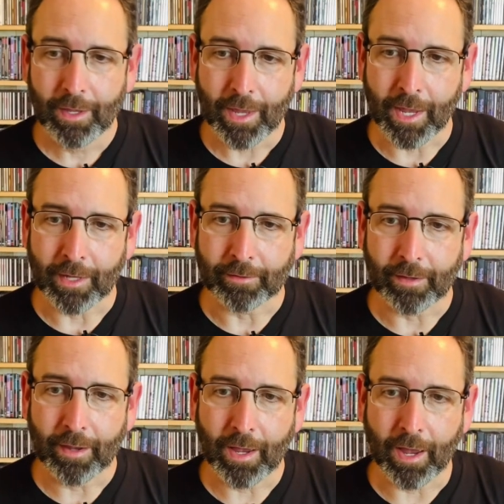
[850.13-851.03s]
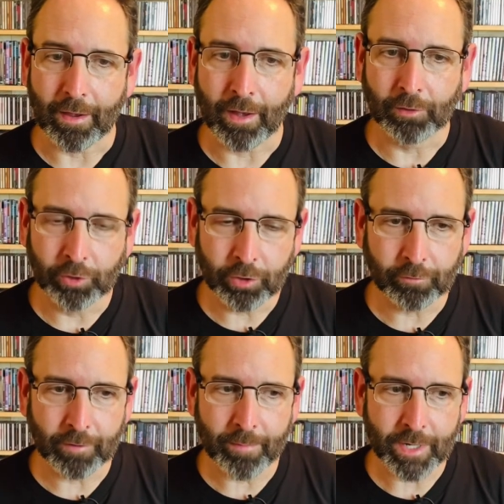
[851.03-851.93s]
And a little
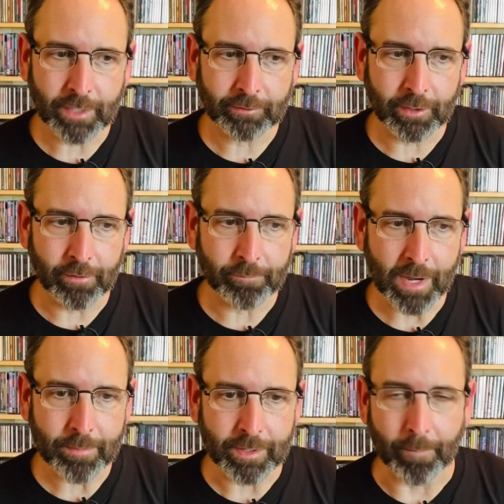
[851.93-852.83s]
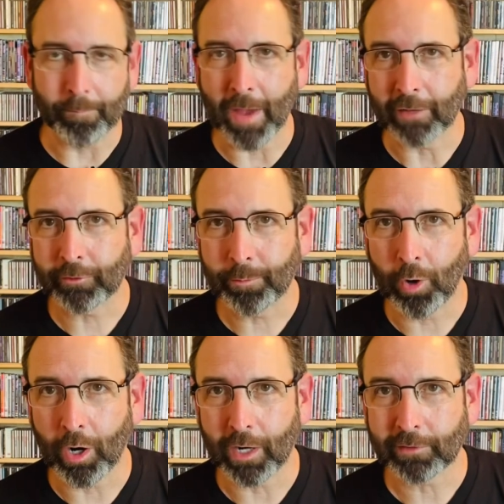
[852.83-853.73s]
reminiscent of maybe the best
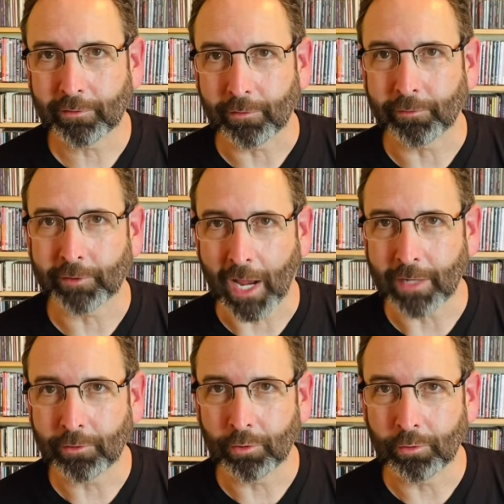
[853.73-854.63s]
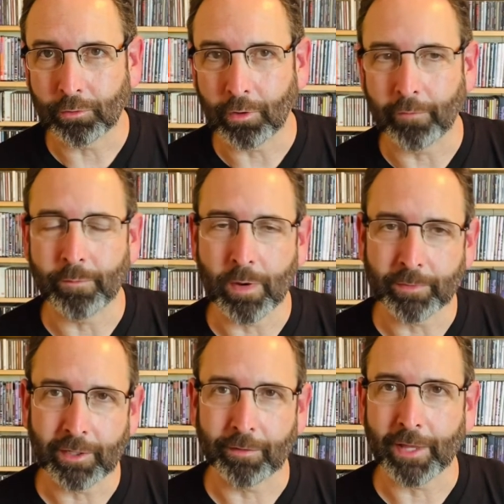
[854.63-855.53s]
parts of side two of
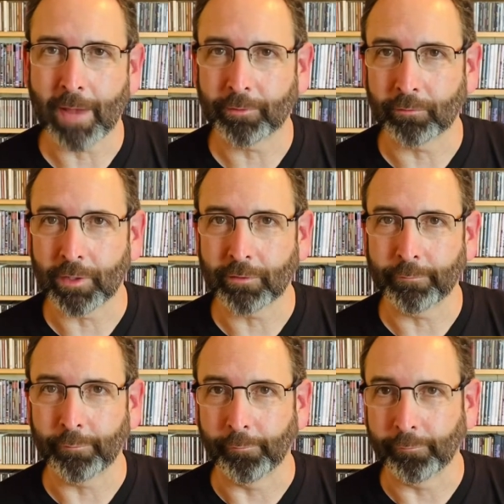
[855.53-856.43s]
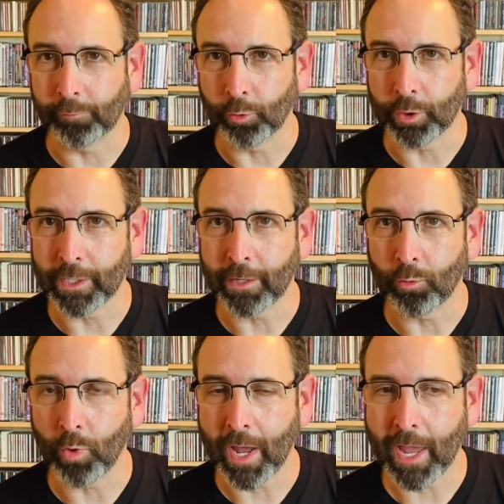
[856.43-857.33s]
Momentary Lapse of Reason from Floyd in a
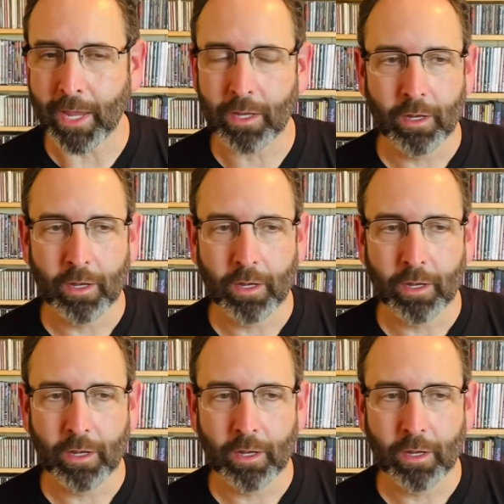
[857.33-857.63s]
way,